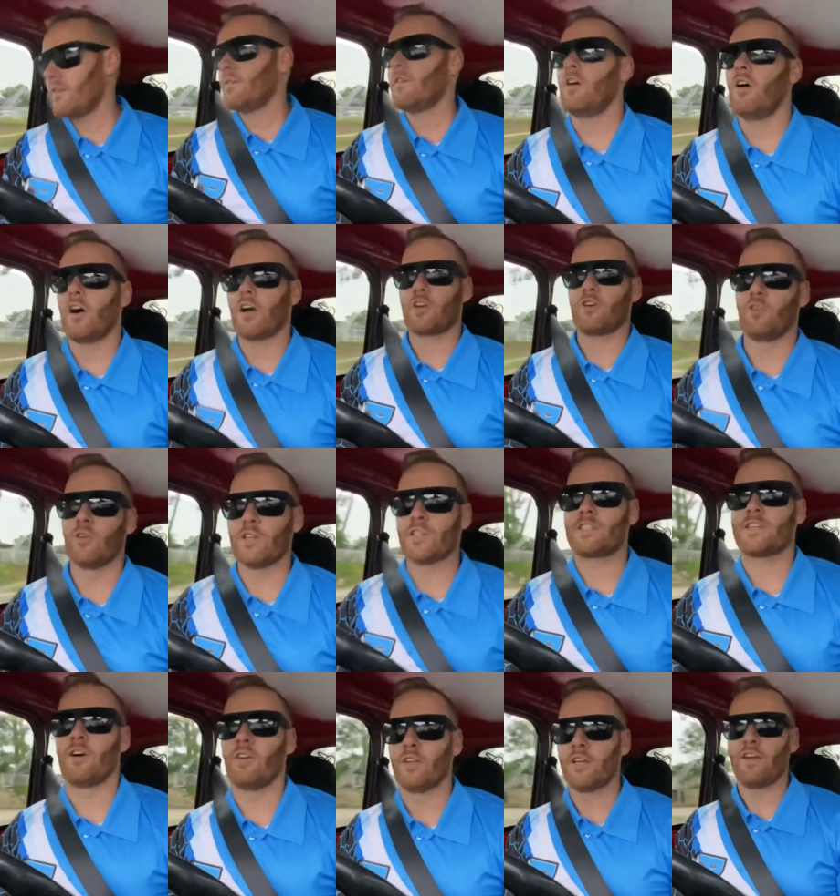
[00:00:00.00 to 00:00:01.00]
I couldn't
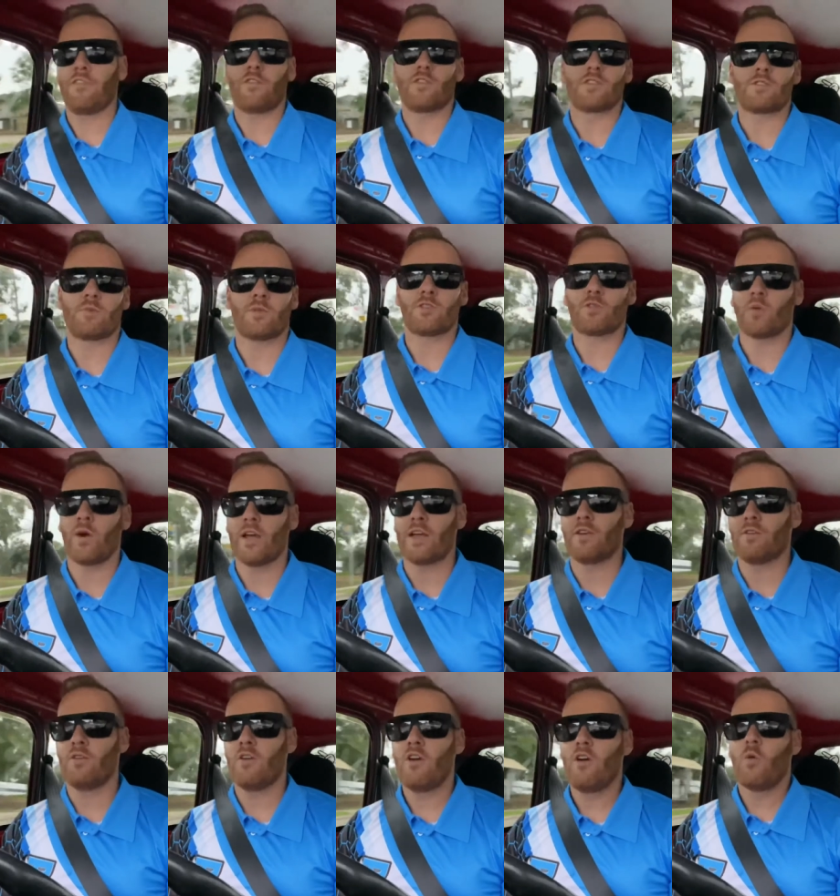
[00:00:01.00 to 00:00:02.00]
tell the difference between
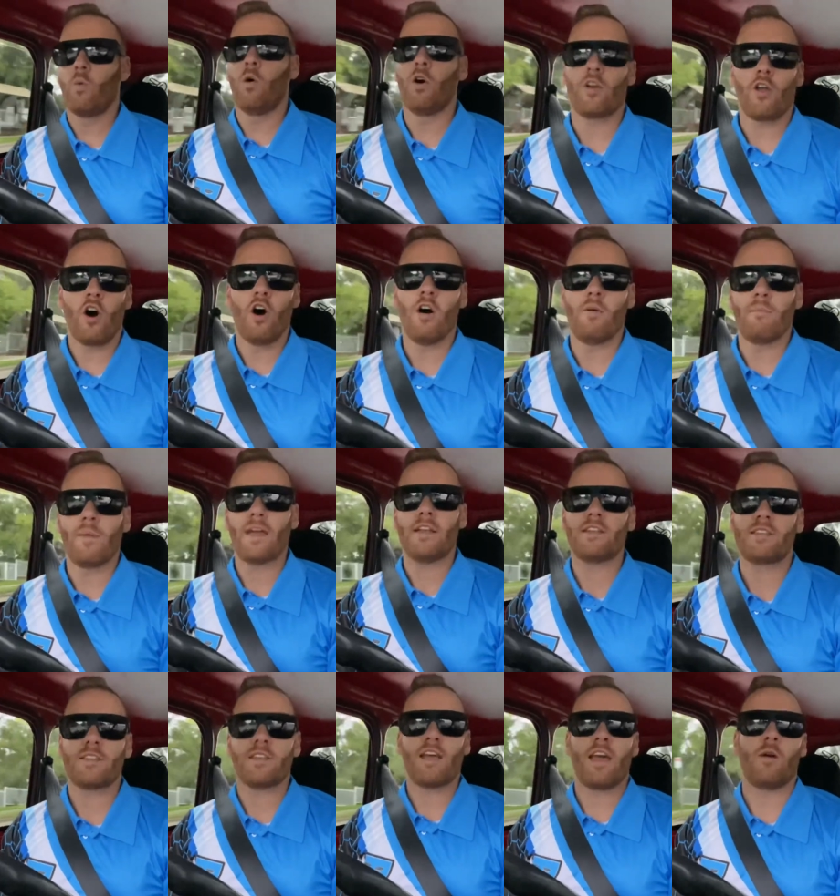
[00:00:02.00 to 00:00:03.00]
what hot meant
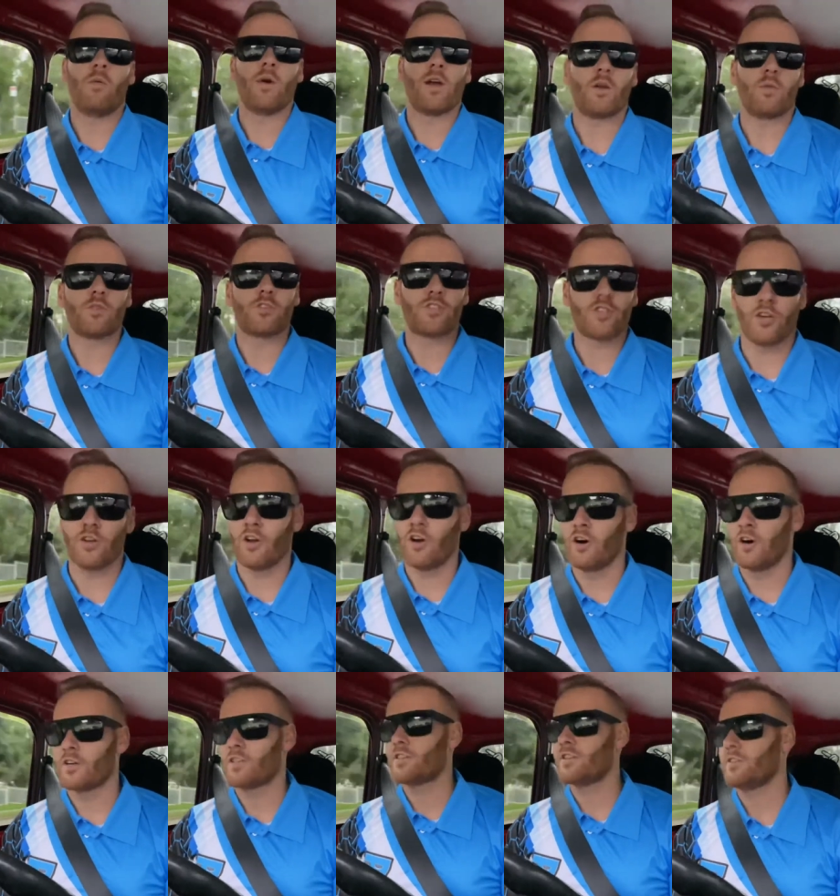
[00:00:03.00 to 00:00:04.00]
and when it was too
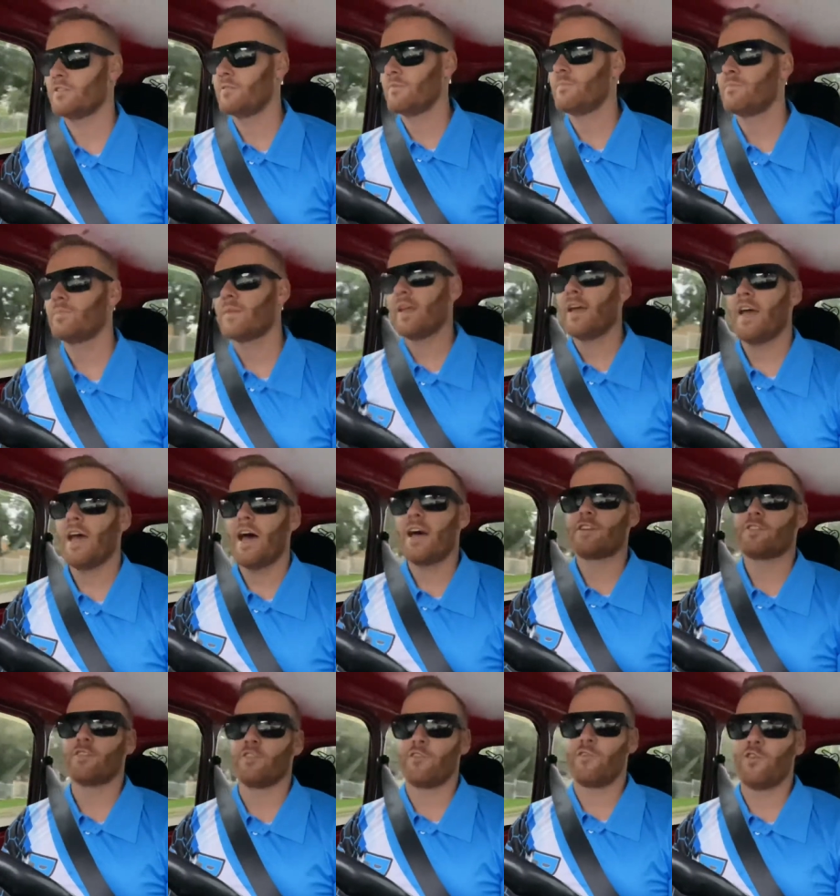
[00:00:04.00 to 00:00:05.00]
hot.
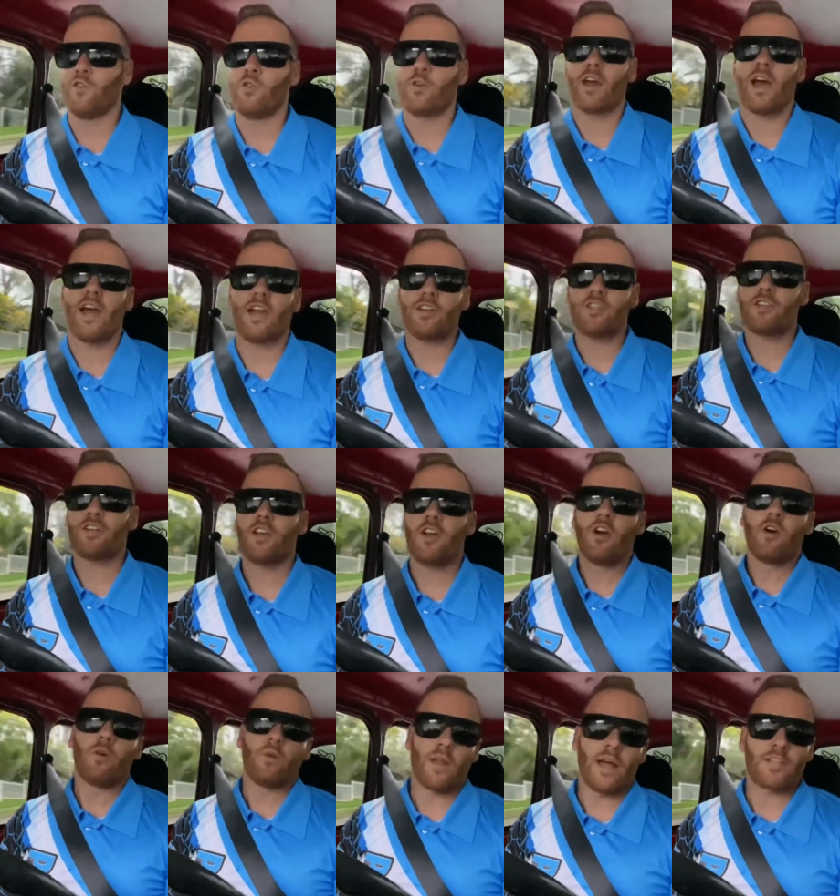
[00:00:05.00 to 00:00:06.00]
As for the fuel gauge,
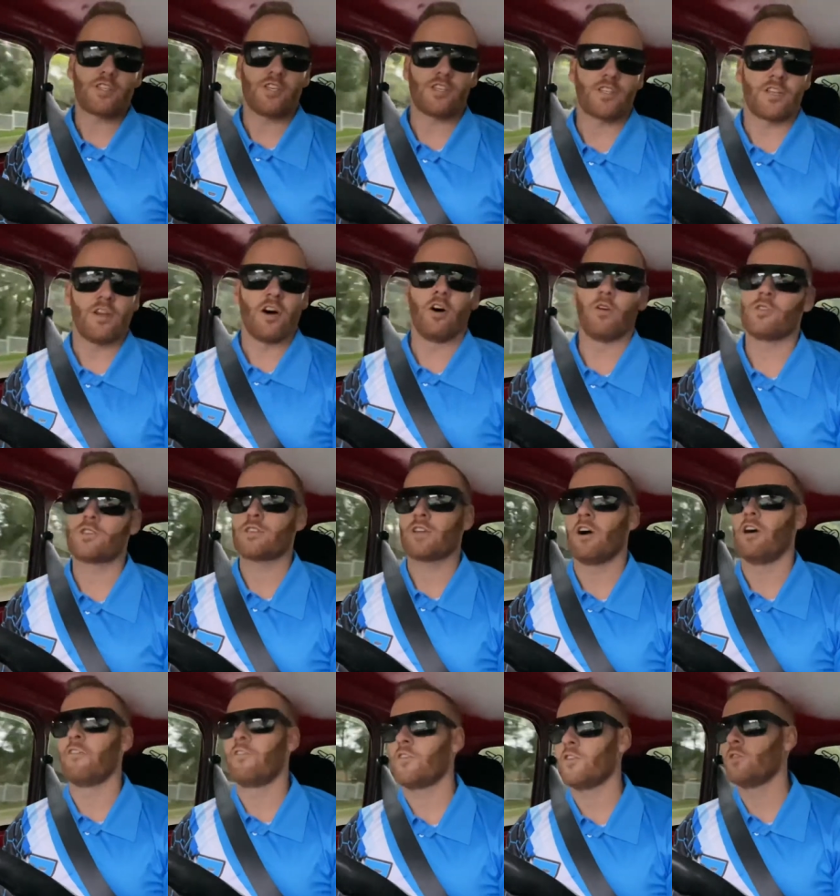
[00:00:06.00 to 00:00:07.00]
well, that's just an old
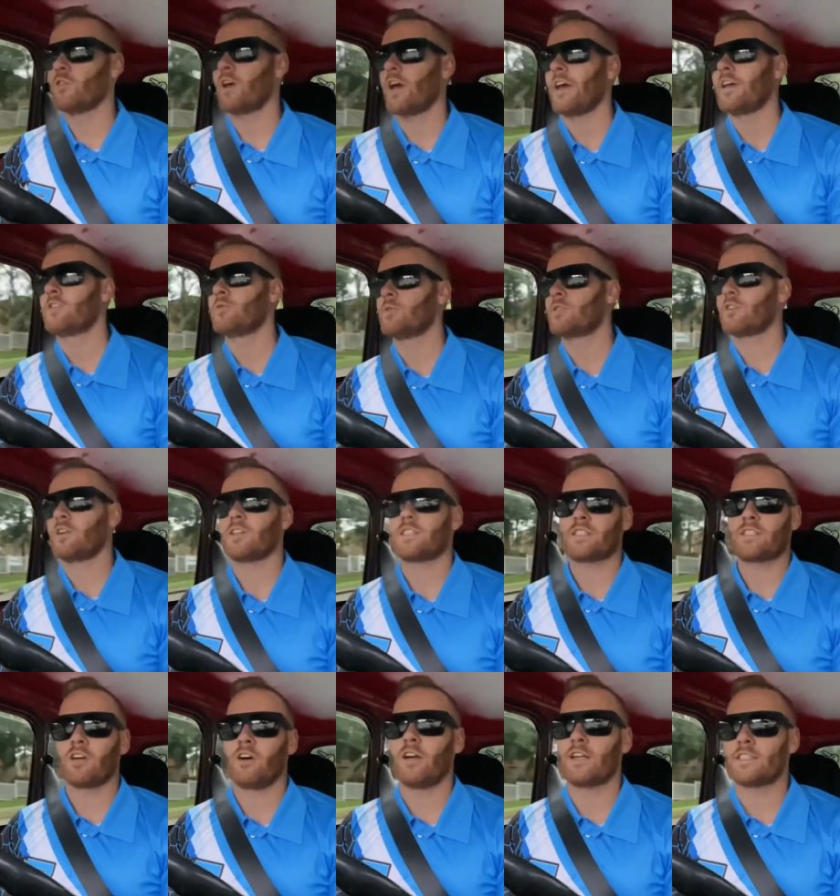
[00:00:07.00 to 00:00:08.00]
style fuel gauge which I
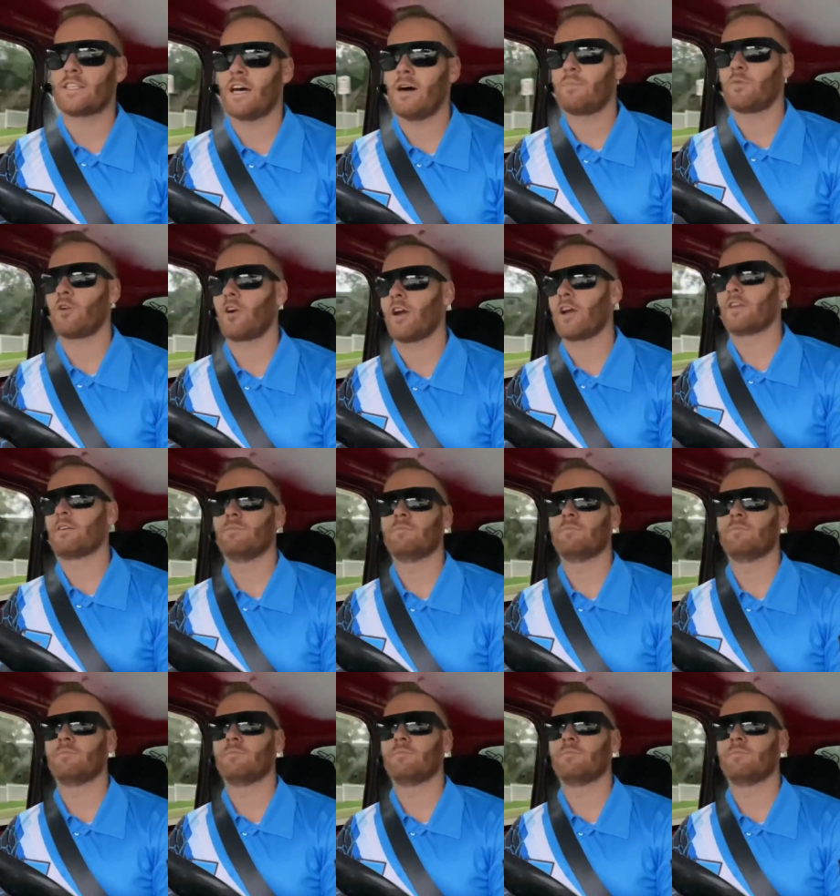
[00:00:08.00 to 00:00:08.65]
decided to upgrade.